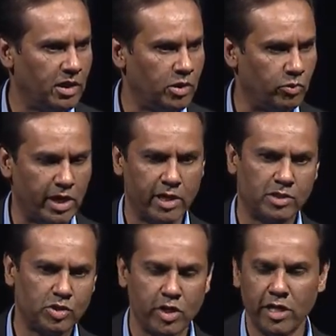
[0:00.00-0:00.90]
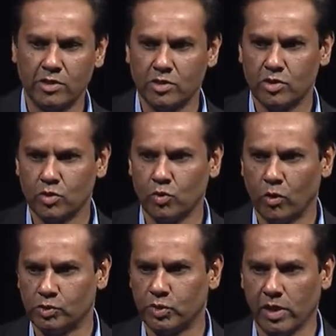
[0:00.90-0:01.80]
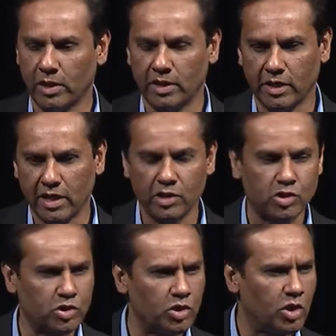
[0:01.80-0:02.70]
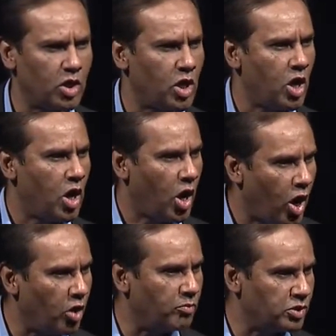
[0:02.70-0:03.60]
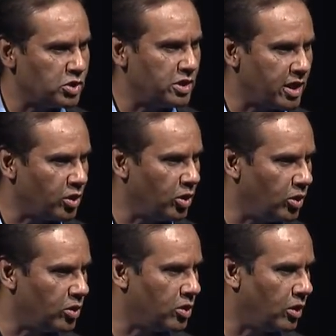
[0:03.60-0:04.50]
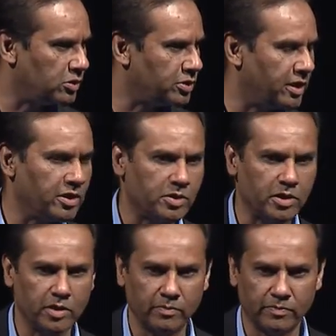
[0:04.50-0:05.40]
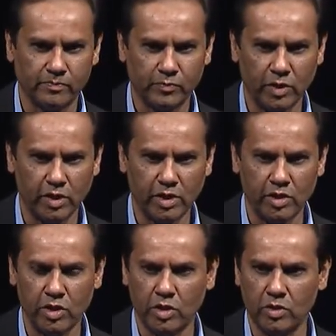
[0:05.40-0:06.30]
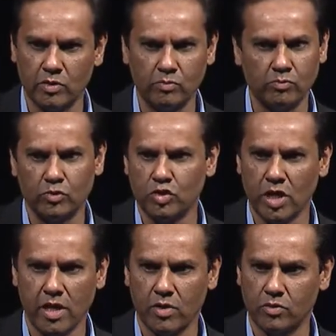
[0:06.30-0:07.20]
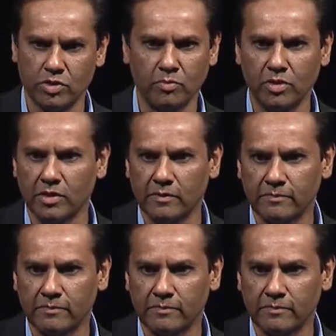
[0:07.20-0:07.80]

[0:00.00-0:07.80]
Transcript: United States to Australia, and guess how much that call cost at the time in 1910 or something?